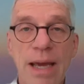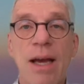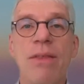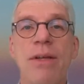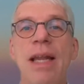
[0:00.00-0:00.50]
they
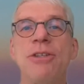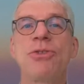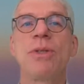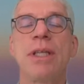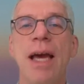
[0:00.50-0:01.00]
are the
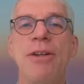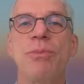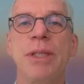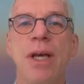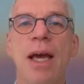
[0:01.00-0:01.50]
natural
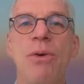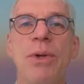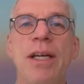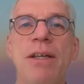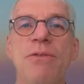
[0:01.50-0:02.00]
catchment area